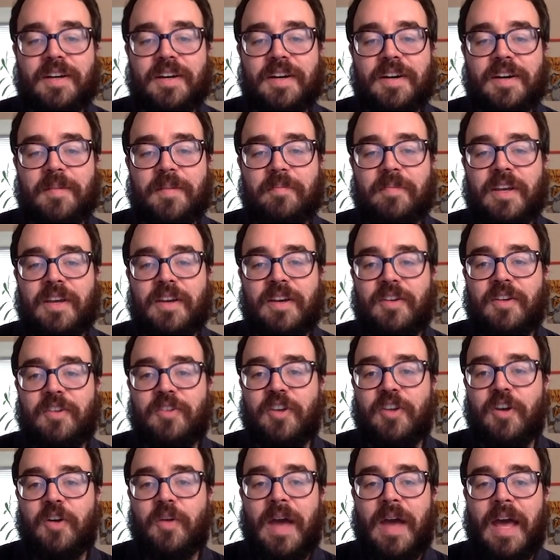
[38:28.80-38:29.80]
Um,
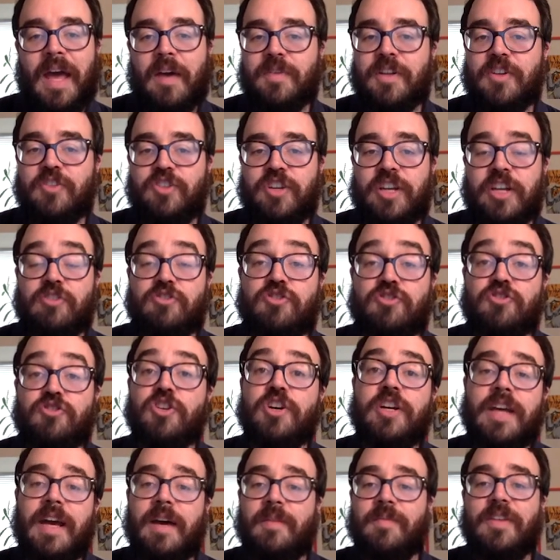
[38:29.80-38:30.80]
so F and G
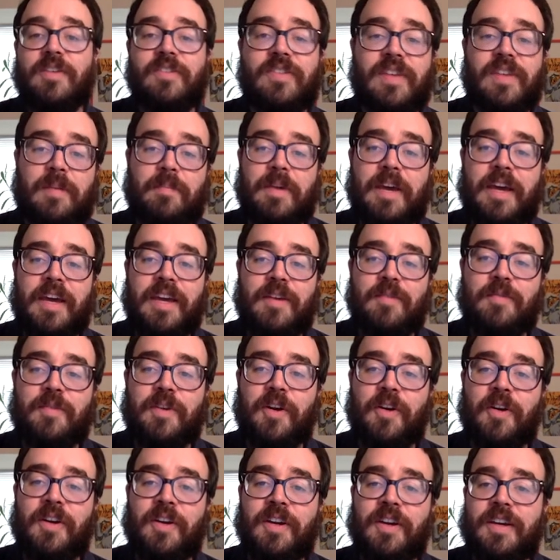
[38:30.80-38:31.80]
should have the same
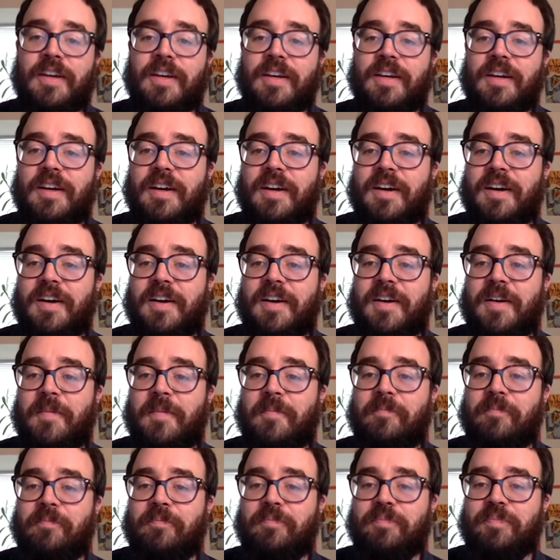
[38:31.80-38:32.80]
behavior.
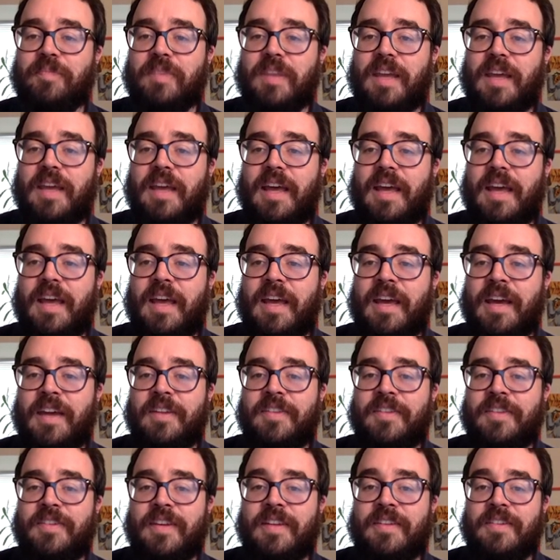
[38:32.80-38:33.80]
Um,
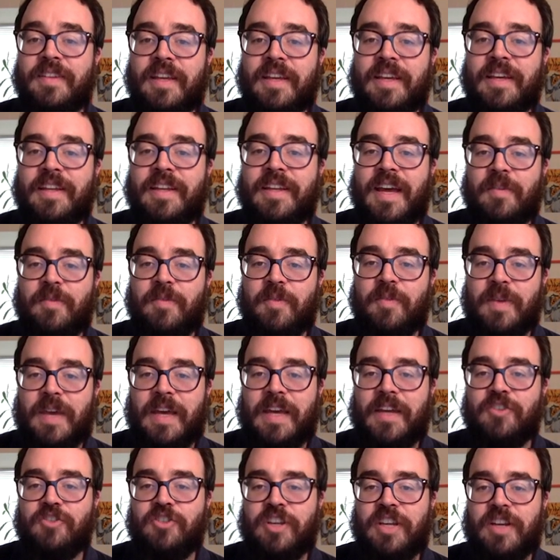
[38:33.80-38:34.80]
and indeed, F of
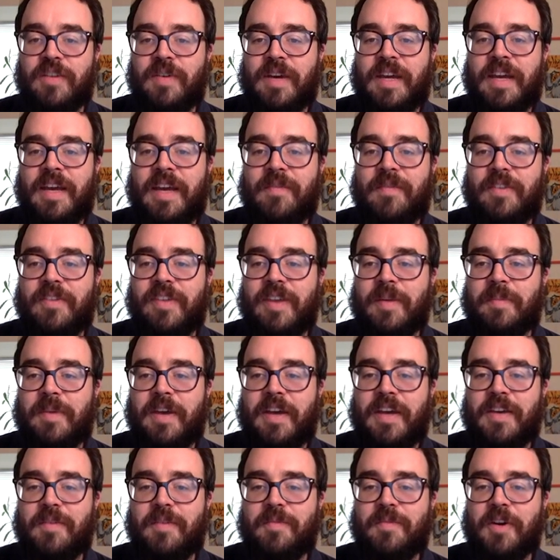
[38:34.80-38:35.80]
A and G of A have the same
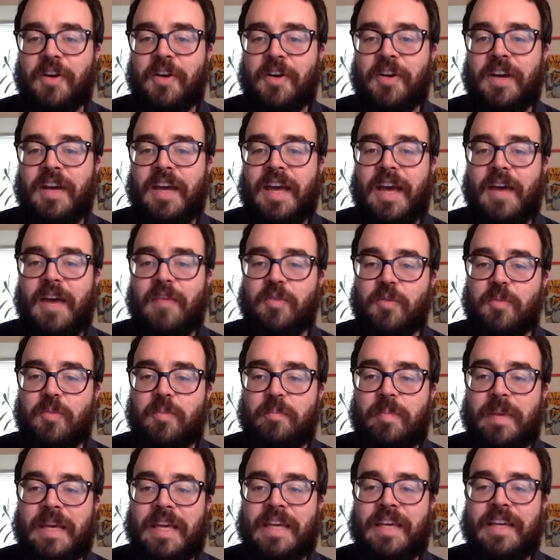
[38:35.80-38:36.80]
behavior. F
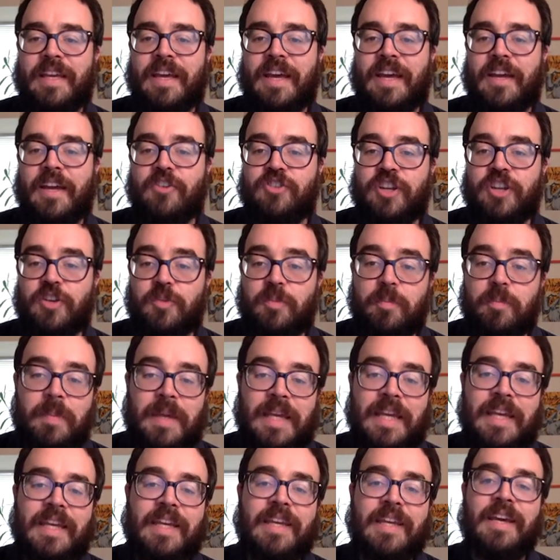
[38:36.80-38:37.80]
of B and G of
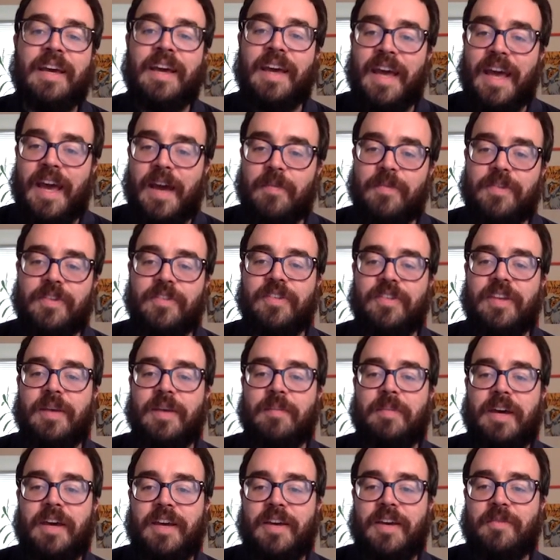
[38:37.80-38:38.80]
B have the
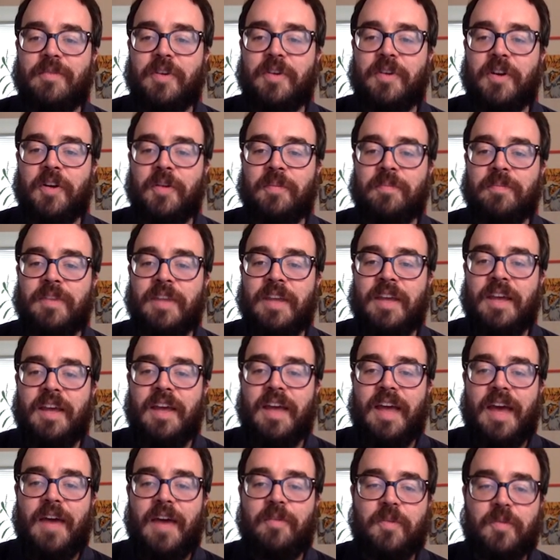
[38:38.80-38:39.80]
same behavior.
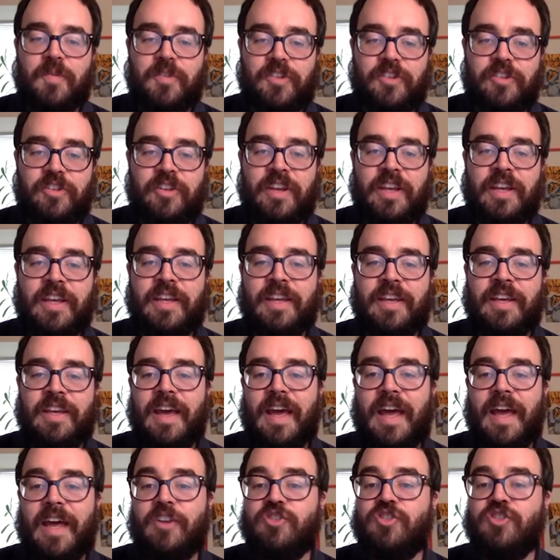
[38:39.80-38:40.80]
F of
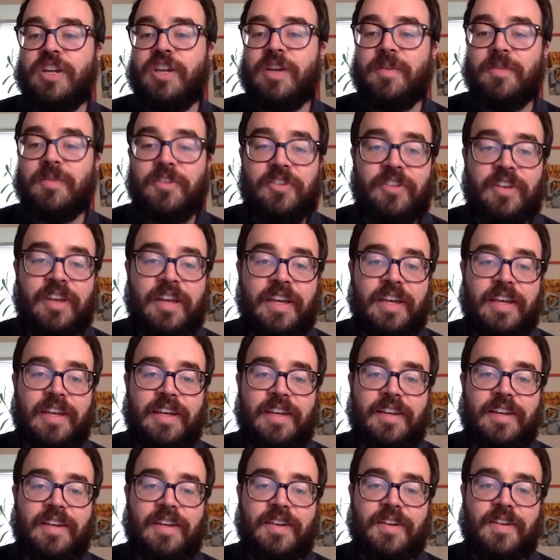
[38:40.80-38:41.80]
C and G of
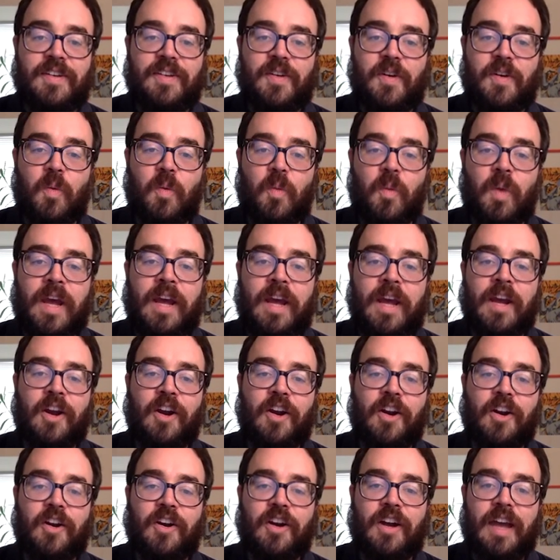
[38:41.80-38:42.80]
C,
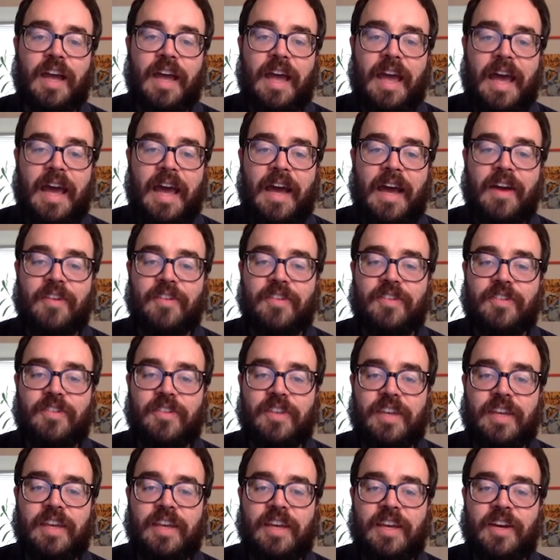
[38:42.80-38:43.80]
where
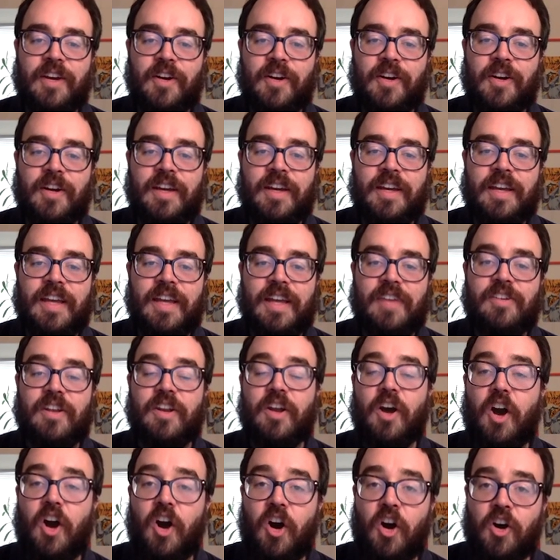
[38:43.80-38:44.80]
X here is
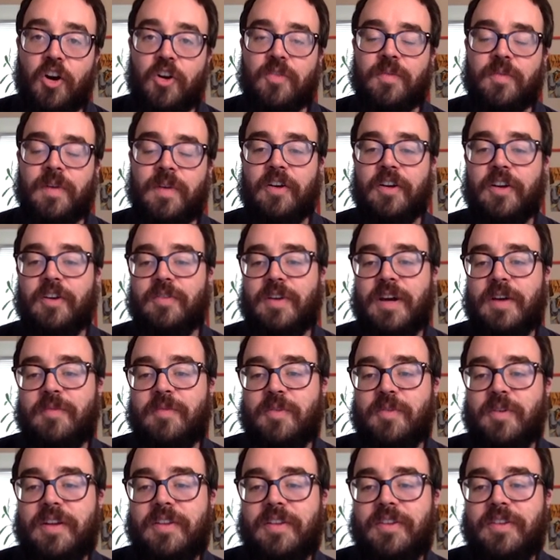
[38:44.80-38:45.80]
an R value
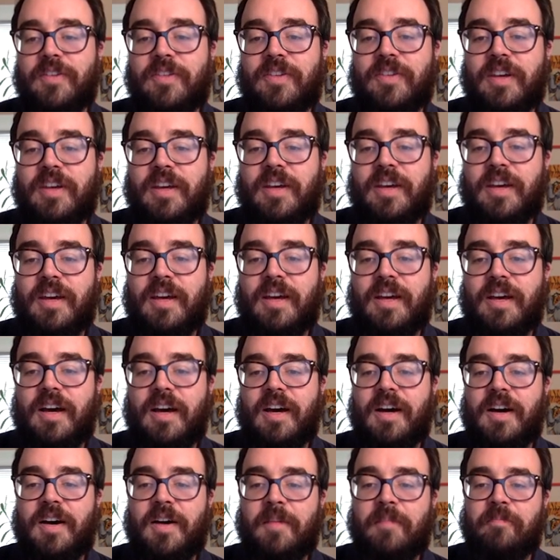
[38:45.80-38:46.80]
reference,
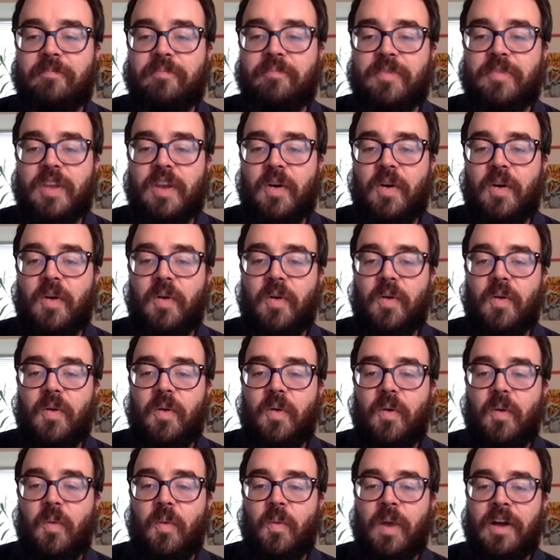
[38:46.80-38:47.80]
um,
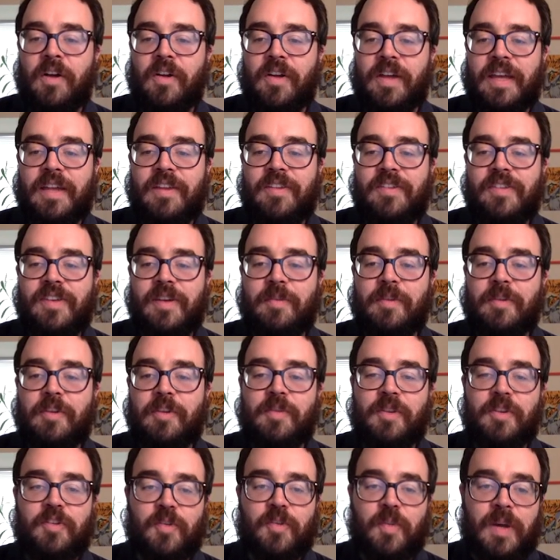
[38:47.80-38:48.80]
well, in C++
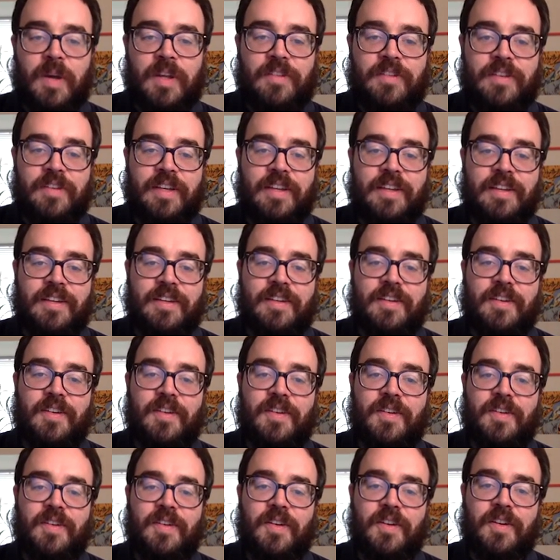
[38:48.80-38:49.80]
20,
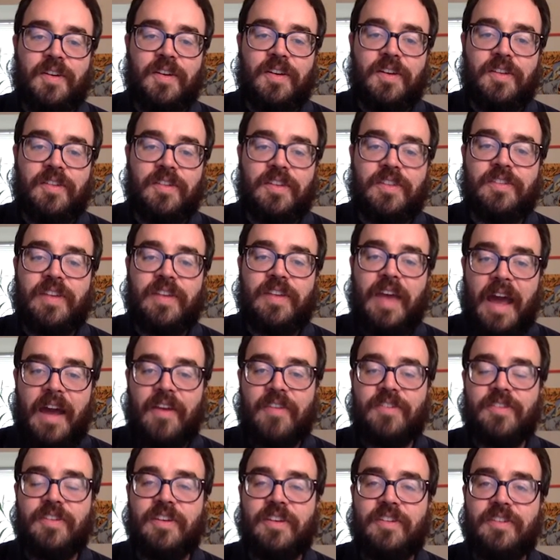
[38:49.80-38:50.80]
since
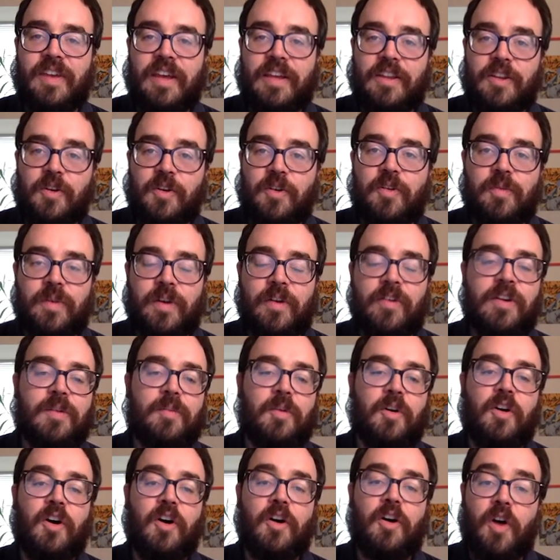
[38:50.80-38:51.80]
x is a local
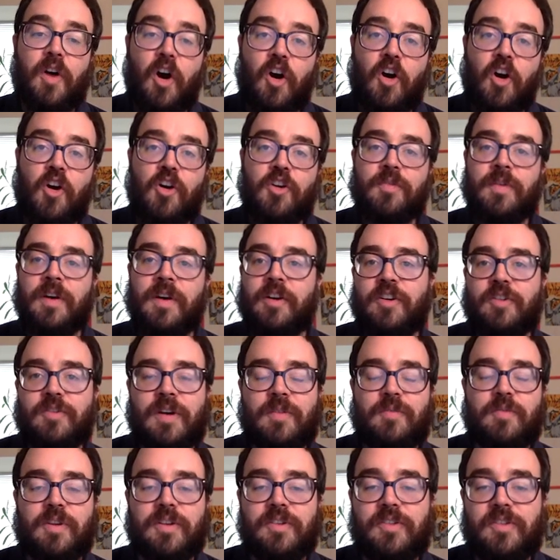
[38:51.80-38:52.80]
variable of our value
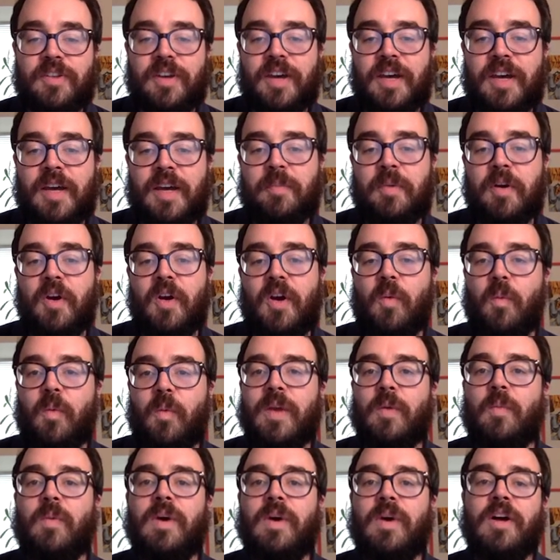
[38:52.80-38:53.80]
reference type,
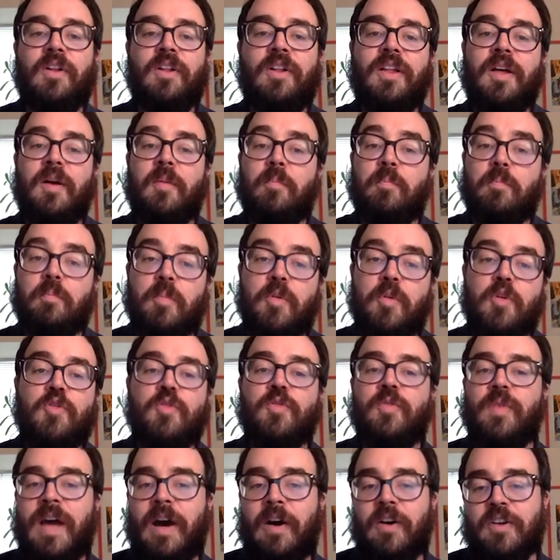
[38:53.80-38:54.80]
we will
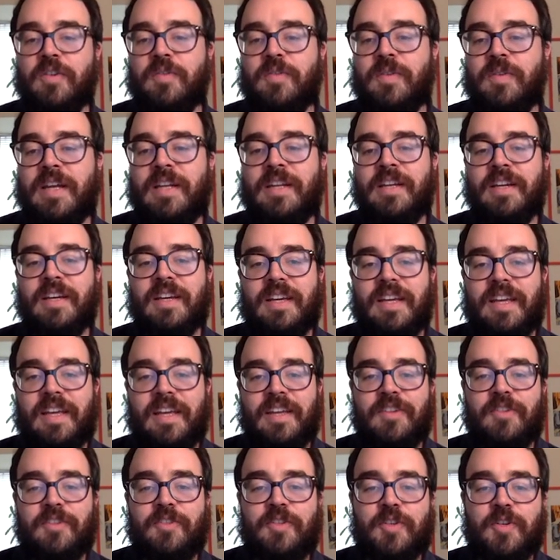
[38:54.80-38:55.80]
move out of it
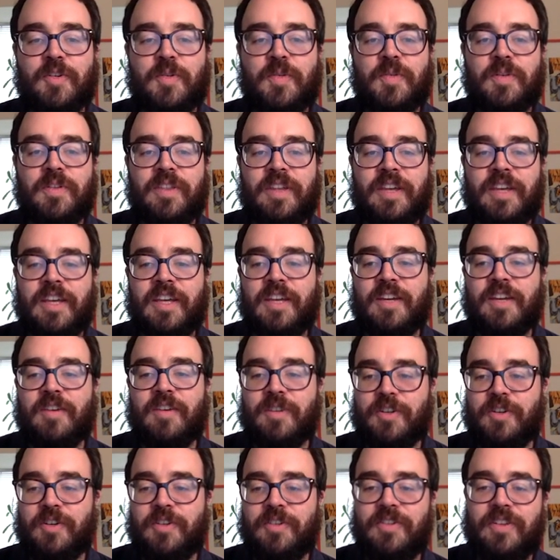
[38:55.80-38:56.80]
into the
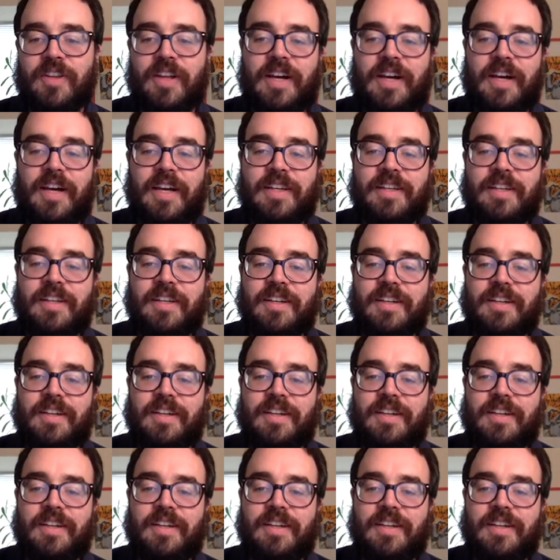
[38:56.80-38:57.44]
return slot.